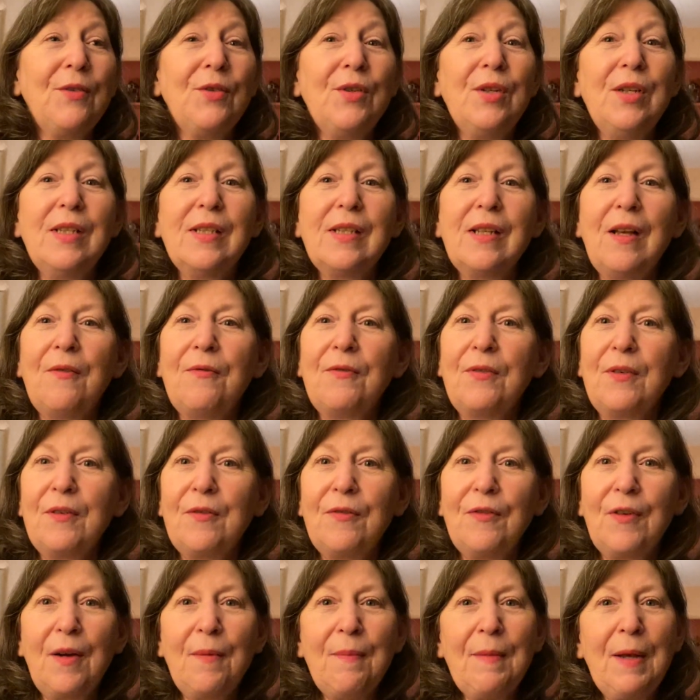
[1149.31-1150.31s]
She suffered
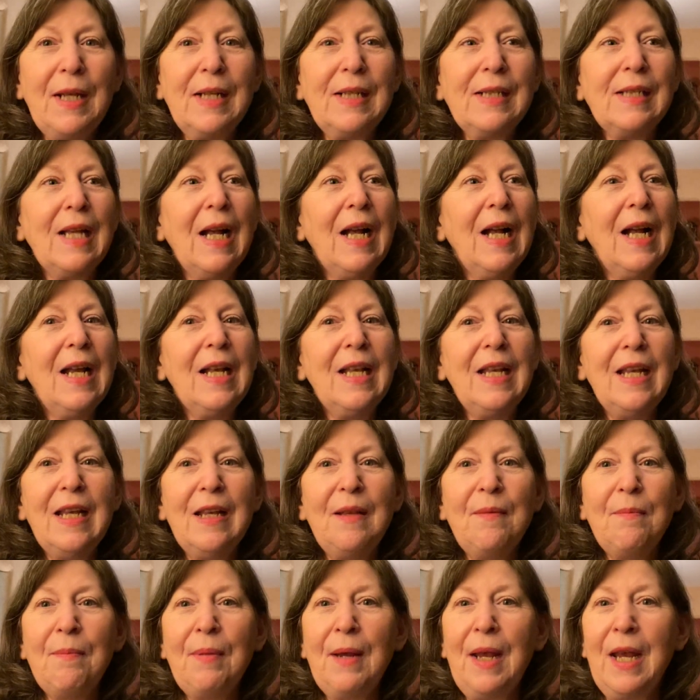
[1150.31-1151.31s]
from anxiety
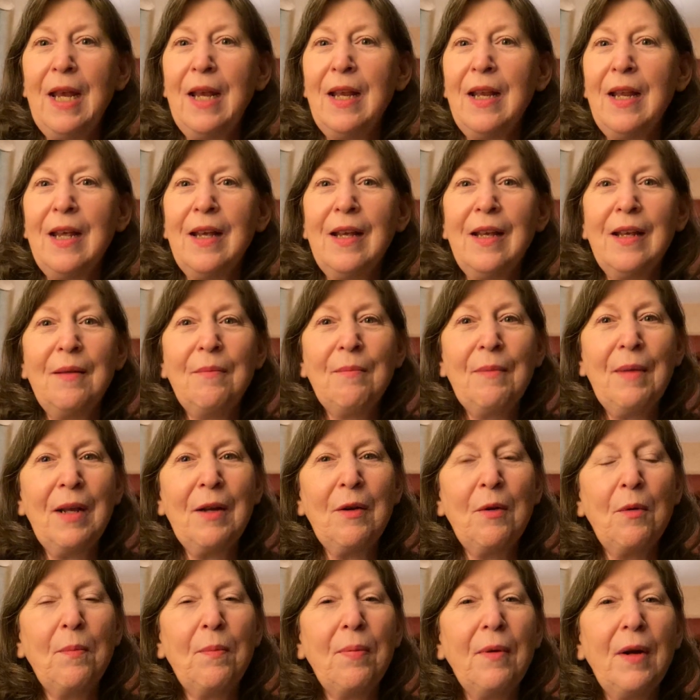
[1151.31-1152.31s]
and panic and
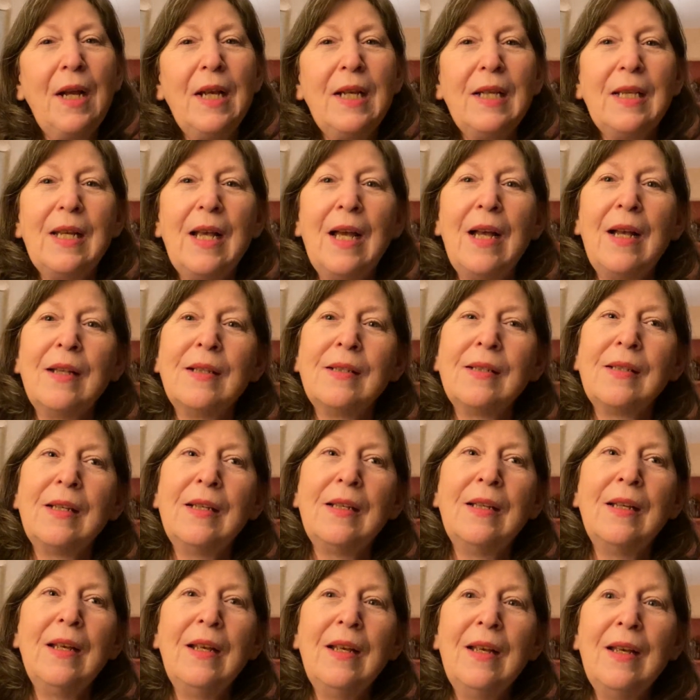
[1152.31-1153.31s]
mental breakdowns.
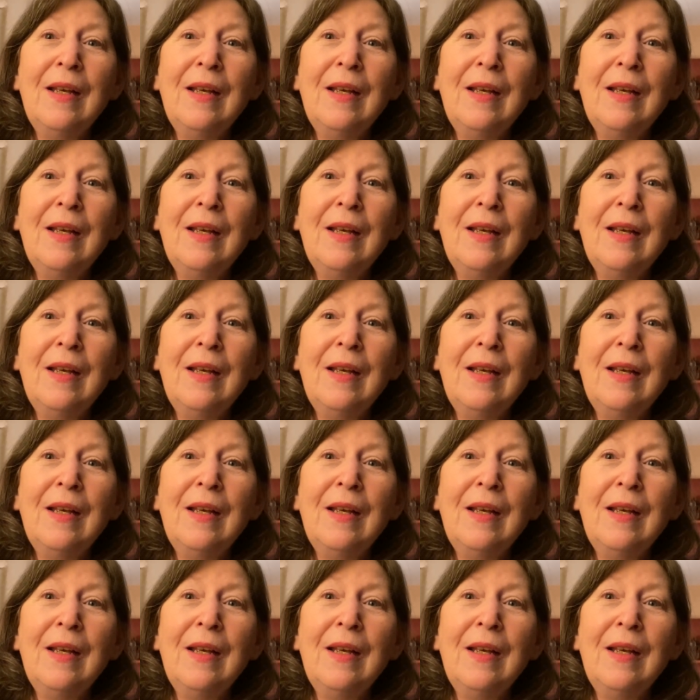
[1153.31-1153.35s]
And,